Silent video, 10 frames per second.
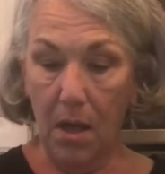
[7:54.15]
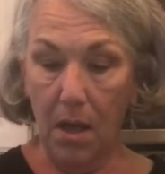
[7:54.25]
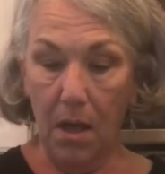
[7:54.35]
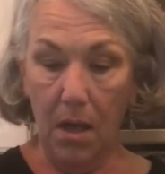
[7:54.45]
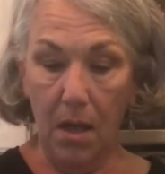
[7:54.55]

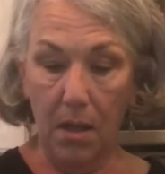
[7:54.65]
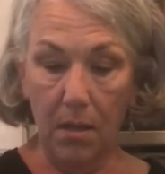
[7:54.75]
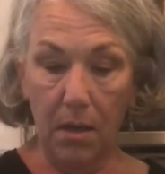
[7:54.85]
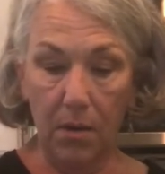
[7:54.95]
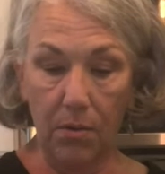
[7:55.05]
all
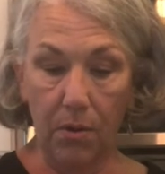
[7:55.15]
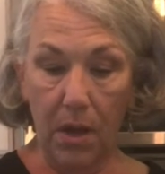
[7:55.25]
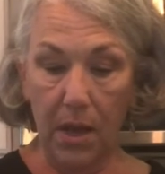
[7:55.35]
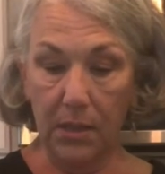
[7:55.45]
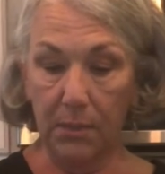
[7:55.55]

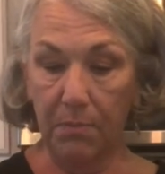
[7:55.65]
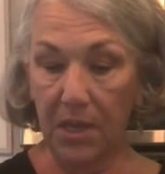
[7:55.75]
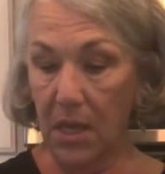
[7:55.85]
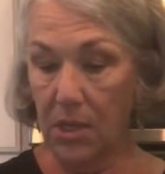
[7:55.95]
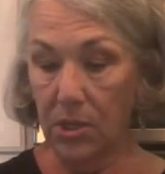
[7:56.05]
across,
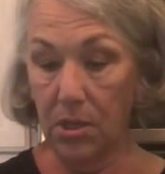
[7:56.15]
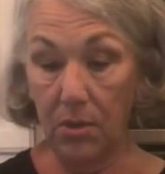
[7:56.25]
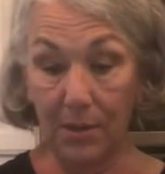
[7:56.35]
because you know